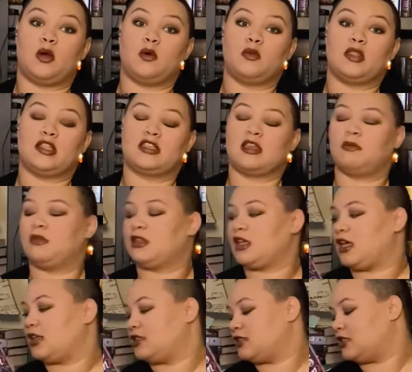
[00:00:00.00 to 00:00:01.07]
that's
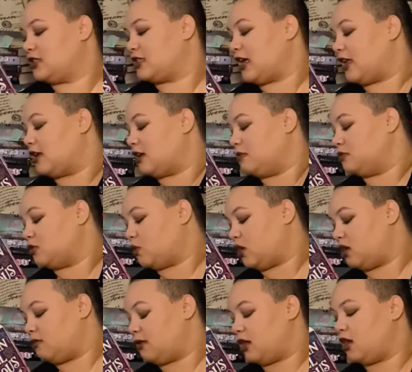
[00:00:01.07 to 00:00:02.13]
decided to come
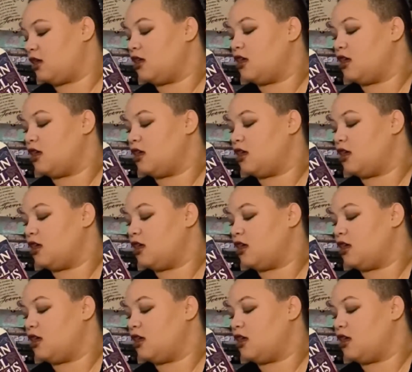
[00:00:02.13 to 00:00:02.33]
join me.